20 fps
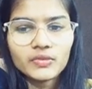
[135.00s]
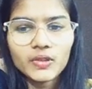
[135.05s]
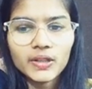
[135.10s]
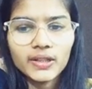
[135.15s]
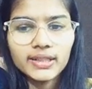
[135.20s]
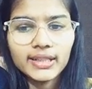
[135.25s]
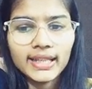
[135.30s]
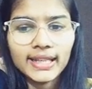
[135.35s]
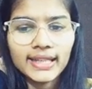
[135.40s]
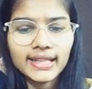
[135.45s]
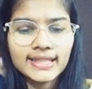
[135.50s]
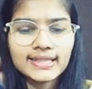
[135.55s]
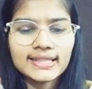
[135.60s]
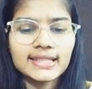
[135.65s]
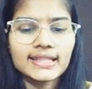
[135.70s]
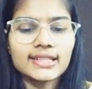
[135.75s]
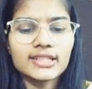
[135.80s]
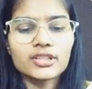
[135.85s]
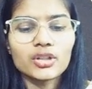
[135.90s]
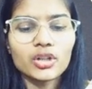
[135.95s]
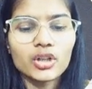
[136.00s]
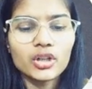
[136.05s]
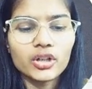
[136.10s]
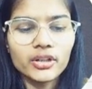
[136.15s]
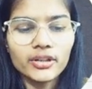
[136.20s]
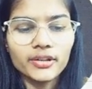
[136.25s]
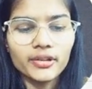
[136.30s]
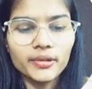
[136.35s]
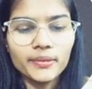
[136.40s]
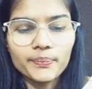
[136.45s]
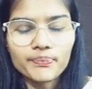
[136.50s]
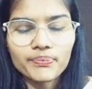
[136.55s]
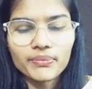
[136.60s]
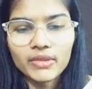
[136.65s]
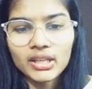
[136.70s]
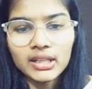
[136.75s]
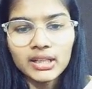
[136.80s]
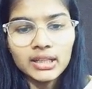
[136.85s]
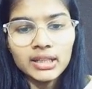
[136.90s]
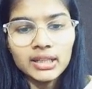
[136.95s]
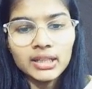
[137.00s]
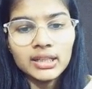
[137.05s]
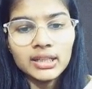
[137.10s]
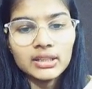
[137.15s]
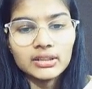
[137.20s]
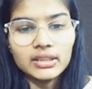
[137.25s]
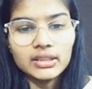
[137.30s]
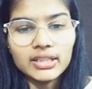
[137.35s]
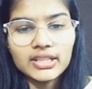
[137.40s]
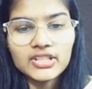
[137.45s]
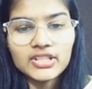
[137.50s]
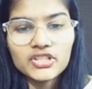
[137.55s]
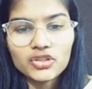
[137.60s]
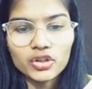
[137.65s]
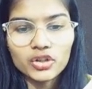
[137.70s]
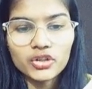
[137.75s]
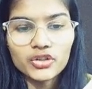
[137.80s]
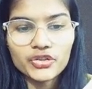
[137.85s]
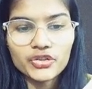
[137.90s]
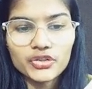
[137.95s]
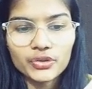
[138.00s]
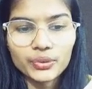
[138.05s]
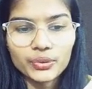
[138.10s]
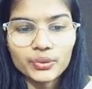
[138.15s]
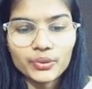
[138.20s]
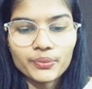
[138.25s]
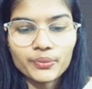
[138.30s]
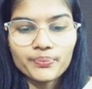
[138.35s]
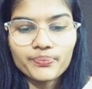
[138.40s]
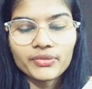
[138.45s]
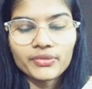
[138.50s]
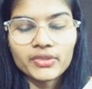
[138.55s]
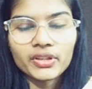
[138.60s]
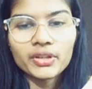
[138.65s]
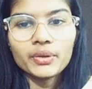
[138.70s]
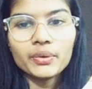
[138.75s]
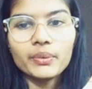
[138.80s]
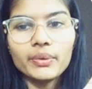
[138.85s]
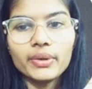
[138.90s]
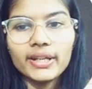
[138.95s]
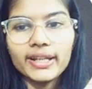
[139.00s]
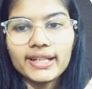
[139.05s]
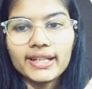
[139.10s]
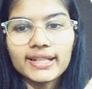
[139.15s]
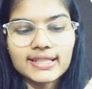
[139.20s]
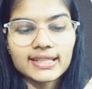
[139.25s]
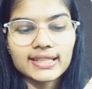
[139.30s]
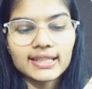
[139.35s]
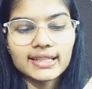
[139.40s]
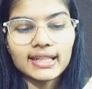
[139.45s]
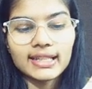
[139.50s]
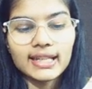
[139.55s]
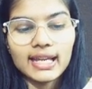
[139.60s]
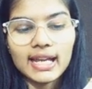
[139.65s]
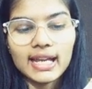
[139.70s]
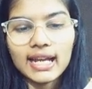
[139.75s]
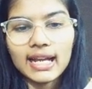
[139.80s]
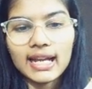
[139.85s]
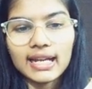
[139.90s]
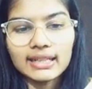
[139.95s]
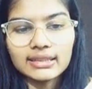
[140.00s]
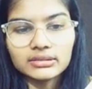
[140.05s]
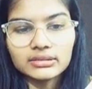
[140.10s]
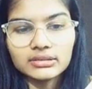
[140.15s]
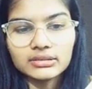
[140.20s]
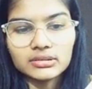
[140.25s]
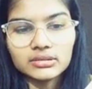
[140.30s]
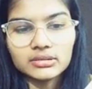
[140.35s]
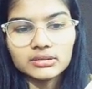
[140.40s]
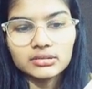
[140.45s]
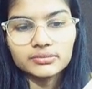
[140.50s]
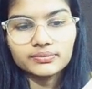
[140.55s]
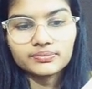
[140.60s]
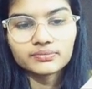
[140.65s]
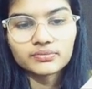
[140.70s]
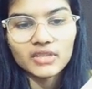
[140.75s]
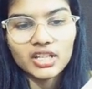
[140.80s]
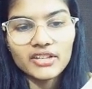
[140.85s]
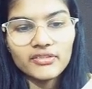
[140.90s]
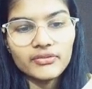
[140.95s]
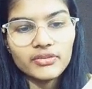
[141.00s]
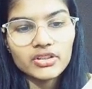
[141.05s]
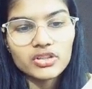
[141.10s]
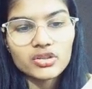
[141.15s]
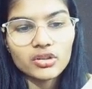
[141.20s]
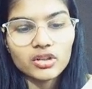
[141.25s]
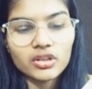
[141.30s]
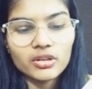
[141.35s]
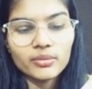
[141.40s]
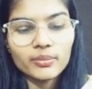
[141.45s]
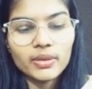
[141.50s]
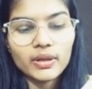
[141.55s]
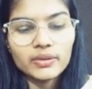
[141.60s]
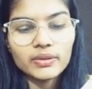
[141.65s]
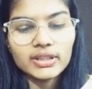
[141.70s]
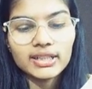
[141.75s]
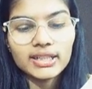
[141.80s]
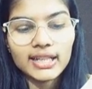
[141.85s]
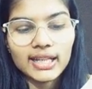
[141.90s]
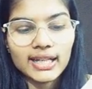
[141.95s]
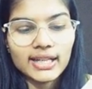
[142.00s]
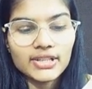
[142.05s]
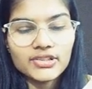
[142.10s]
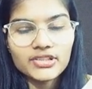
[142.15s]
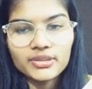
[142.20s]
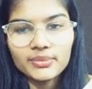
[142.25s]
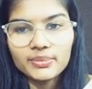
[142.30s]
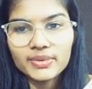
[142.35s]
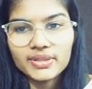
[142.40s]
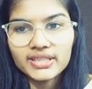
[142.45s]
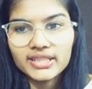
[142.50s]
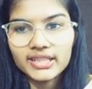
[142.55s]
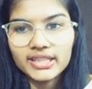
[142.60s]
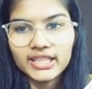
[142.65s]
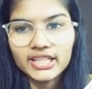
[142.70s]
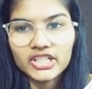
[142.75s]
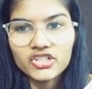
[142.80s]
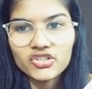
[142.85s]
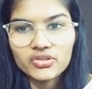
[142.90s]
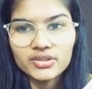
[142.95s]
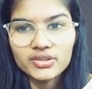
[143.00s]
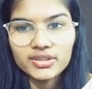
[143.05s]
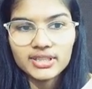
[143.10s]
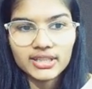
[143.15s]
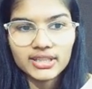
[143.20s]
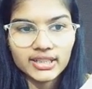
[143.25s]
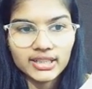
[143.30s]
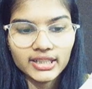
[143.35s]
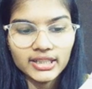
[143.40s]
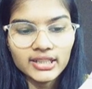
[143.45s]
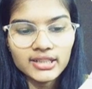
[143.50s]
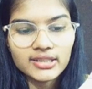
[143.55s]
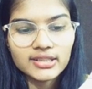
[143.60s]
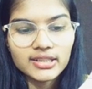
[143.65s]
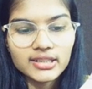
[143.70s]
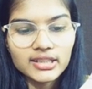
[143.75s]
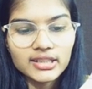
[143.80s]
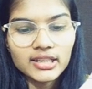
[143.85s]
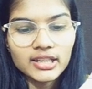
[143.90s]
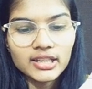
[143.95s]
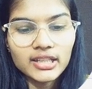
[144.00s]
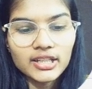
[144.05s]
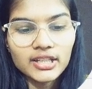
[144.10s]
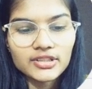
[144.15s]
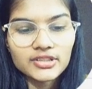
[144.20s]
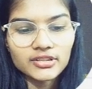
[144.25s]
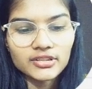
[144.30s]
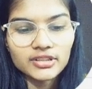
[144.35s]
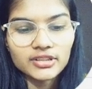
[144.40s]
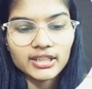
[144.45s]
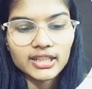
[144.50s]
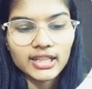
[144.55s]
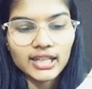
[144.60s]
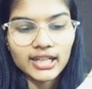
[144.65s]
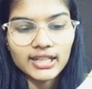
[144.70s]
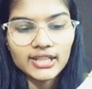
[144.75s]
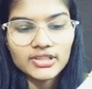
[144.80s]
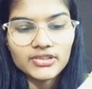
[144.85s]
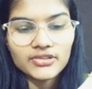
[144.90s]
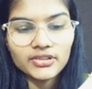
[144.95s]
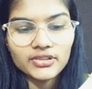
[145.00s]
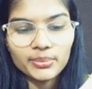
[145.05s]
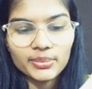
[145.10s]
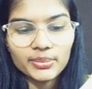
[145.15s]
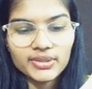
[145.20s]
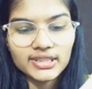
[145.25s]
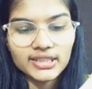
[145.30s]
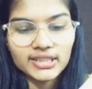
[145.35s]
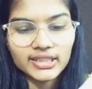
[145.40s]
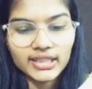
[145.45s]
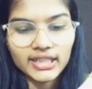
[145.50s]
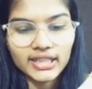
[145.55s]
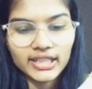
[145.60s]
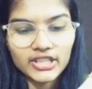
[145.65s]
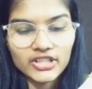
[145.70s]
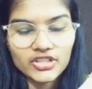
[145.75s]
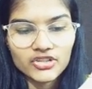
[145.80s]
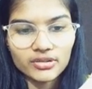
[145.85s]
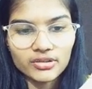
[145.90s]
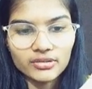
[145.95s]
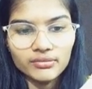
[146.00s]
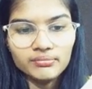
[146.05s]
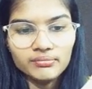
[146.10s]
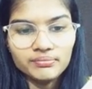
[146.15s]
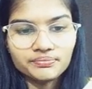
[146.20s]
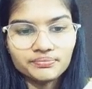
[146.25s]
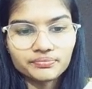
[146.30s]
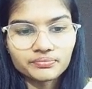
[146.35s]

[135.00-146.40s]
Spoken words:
Next is your list also, right? And if we talk about the class representations in it. So the class representation